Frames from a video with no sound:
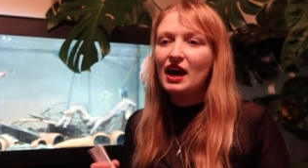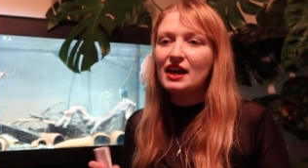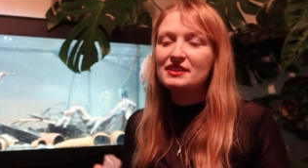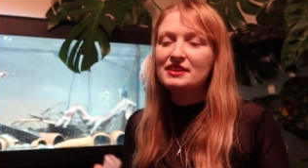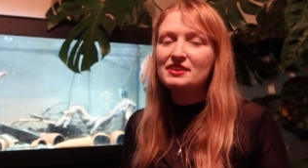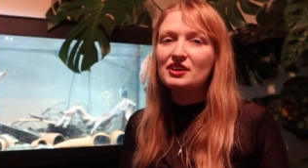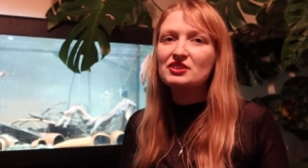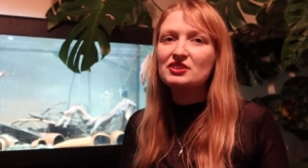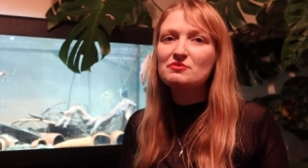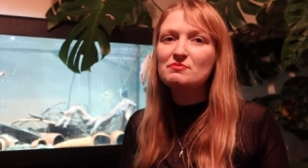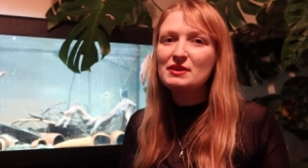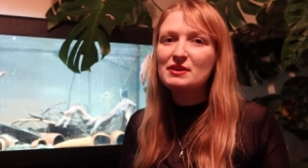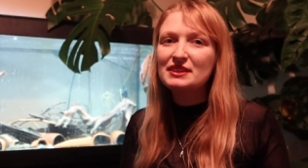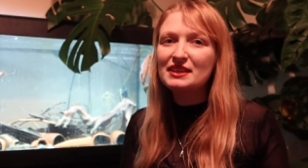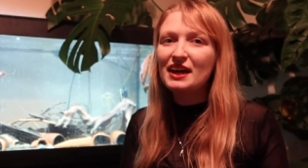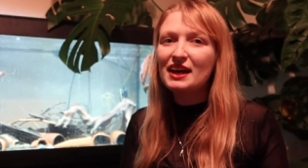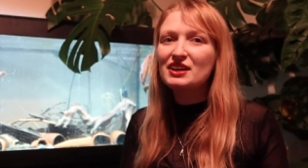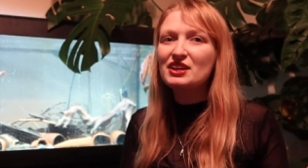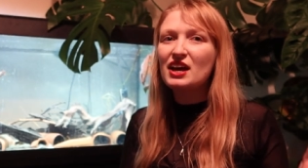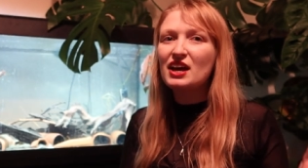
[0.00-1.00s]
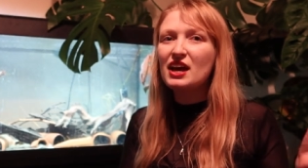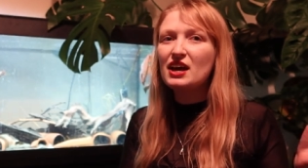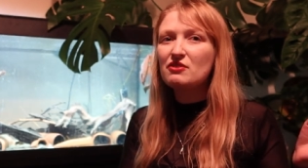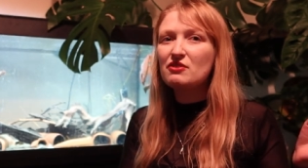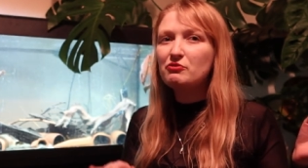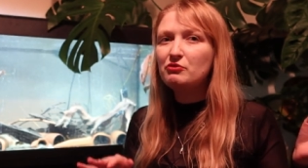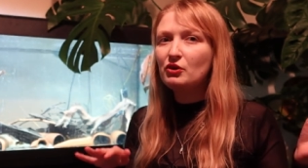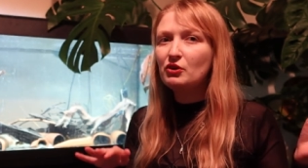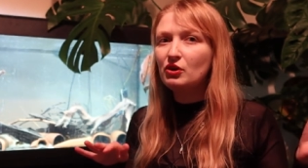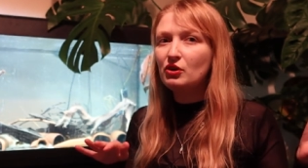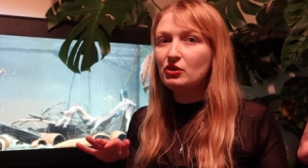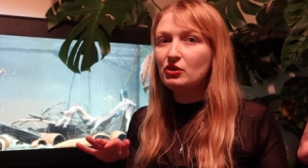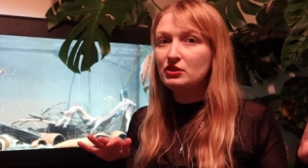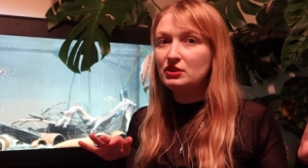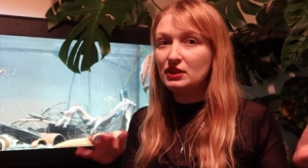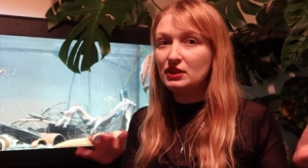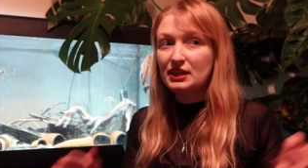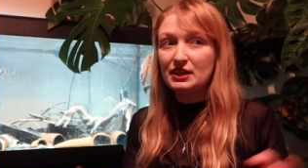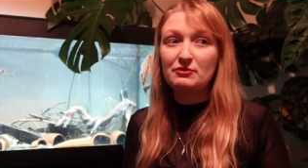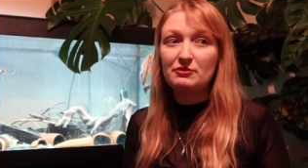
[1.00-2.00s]
It does mean that
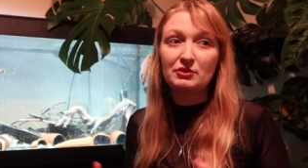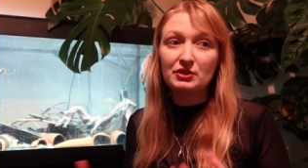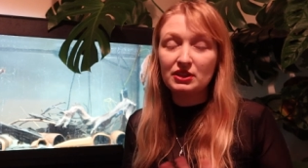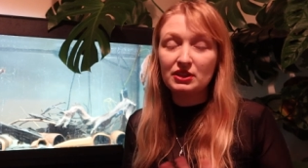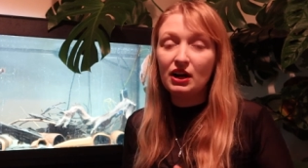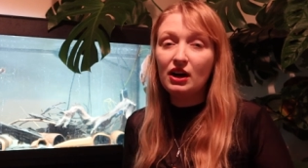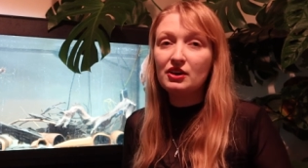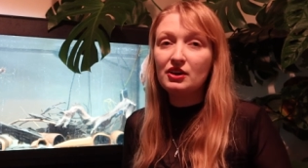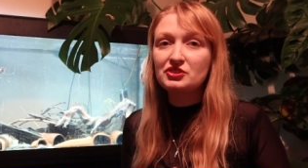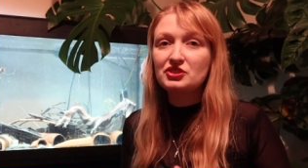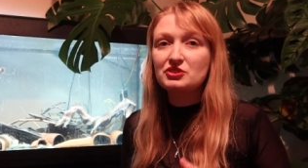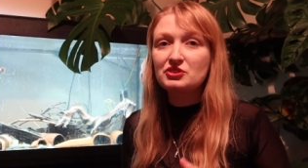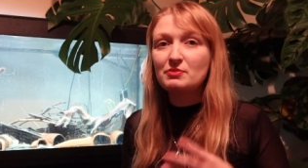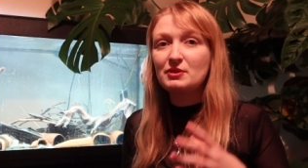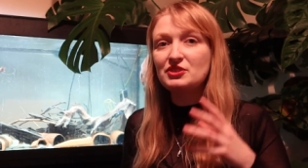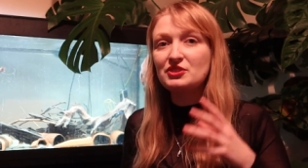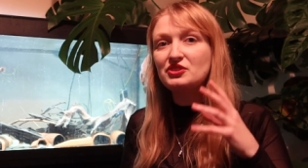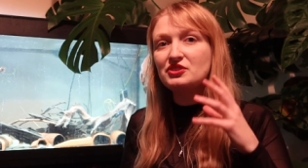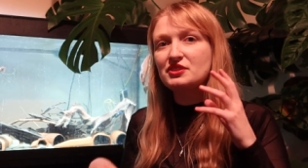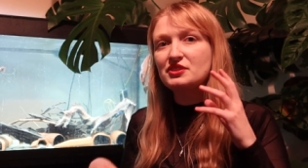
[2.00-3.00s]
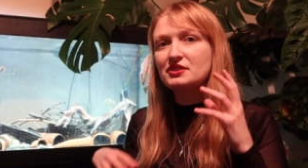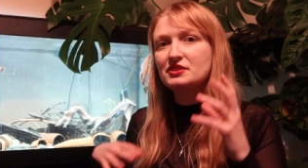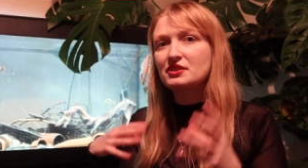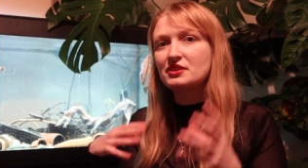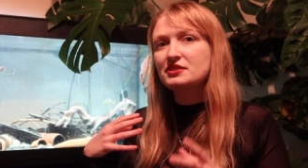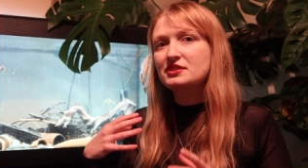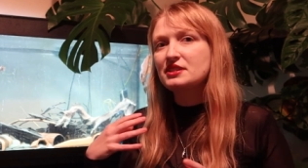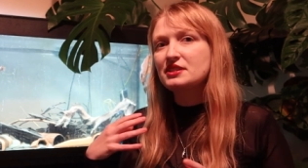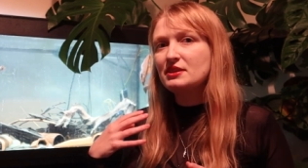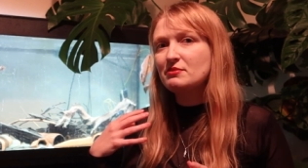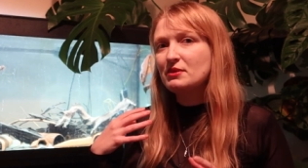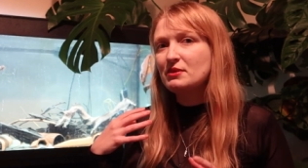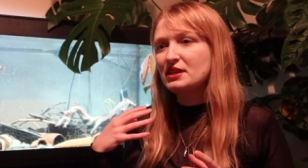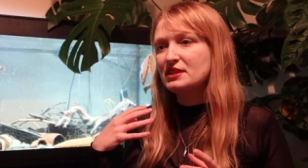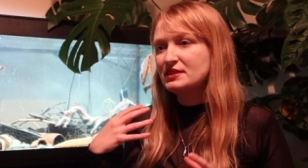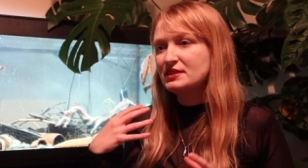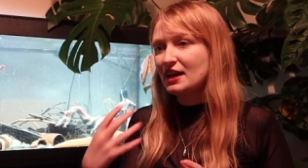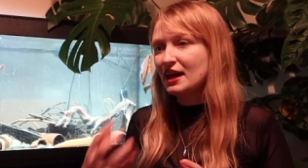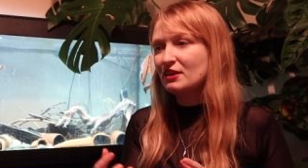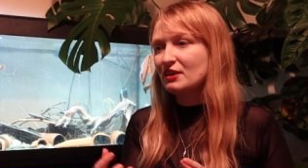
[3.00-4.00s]
for even larger species, it does
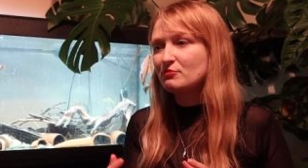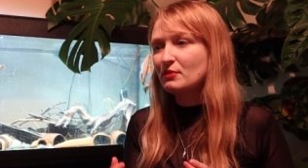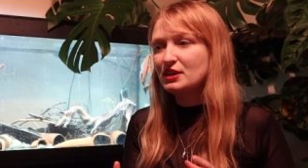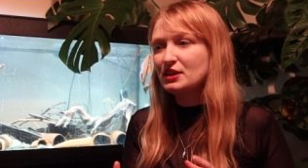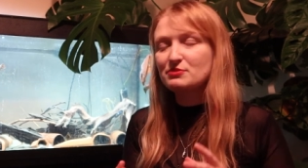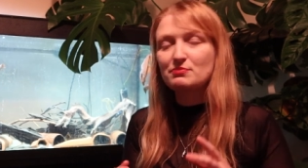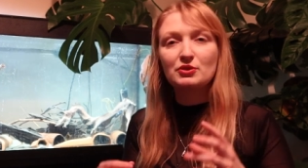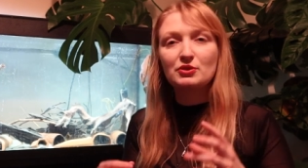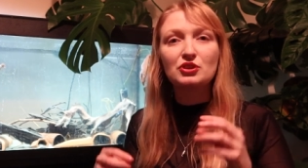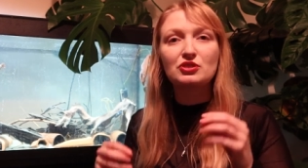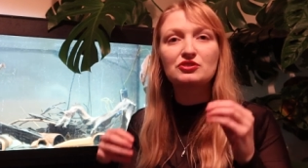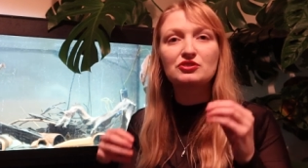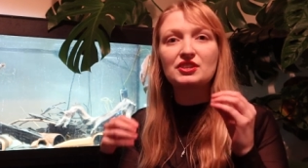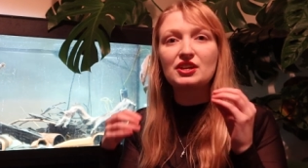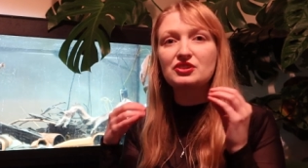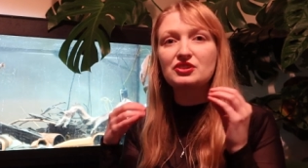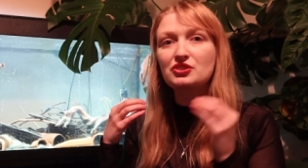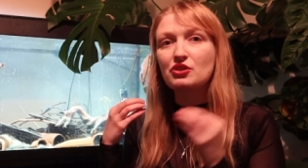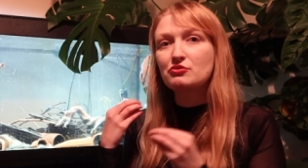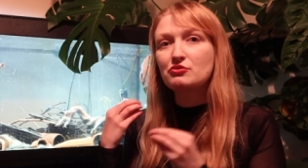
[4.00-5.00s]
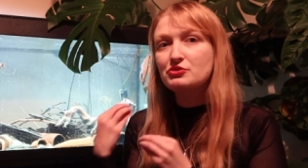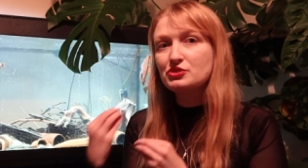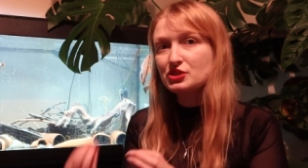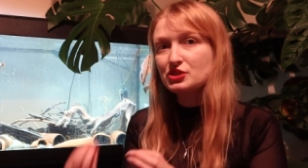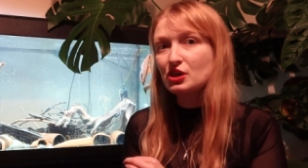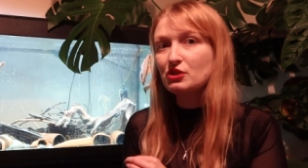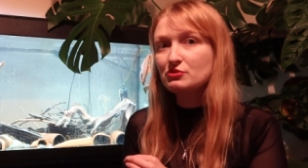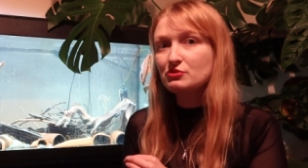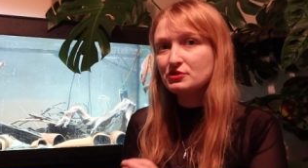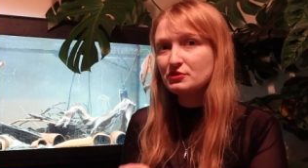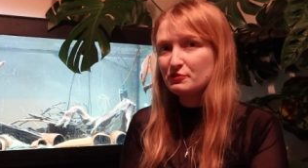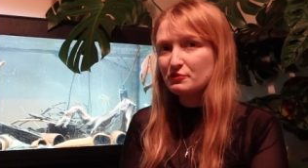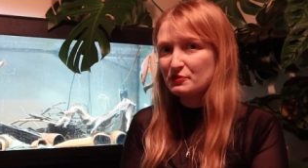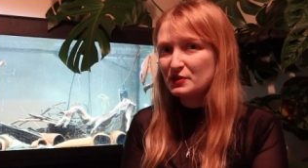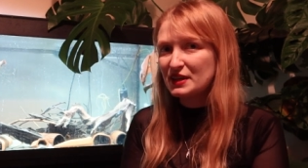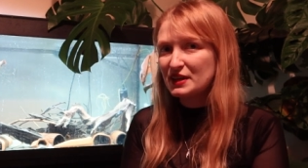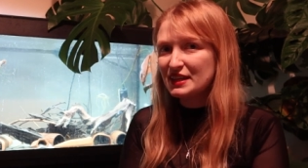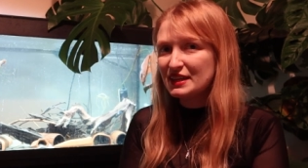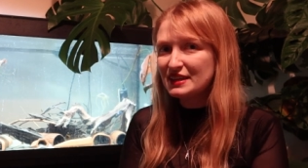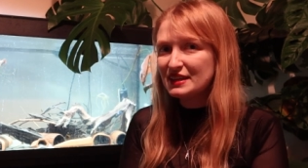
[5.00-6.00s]
limit tank mates because they're so slow to
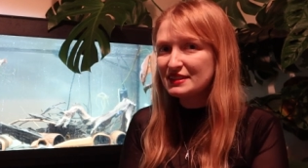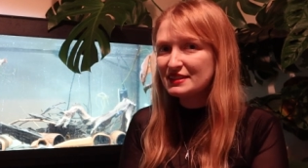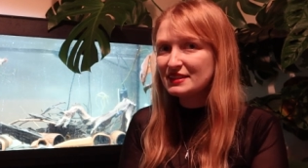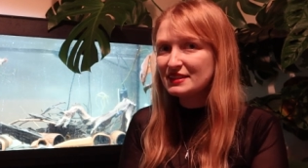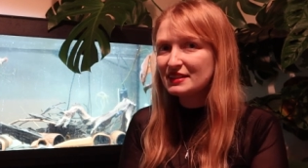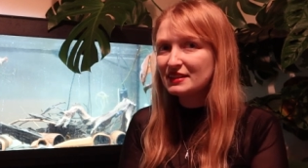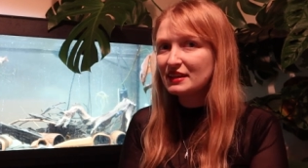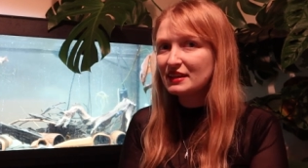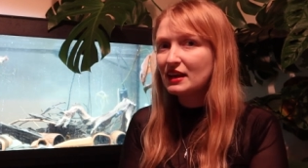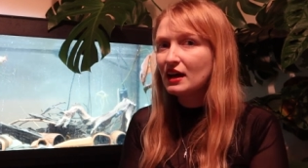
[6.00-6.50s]
feed.